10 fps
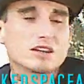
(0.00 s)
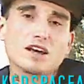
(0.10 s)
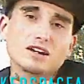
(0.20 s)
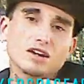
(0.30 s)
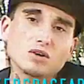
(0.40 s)

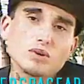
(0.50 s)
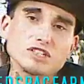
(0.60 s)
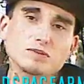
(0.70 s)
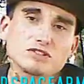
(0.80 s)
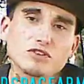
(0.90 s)
That
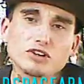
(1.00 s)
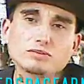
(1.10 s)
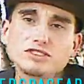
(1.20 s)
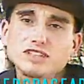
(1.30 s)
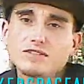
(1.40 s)
Wicked Space
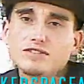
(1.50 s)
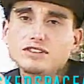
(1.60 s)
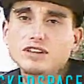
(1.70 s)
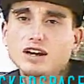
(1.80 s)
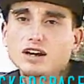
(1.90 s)
Volume
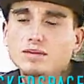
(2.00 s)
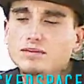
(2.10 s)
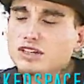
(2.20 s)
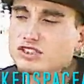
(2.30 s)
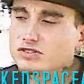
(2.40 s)
7,
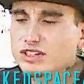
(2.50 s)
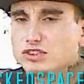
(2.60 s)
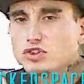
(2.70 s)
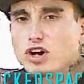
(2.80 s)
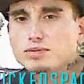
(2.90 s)
I'm not sure if
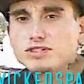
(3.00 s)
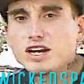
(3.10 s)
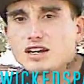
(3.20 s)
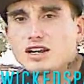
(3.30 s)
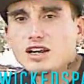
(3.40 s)
that's dropped
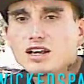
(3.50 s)
yet.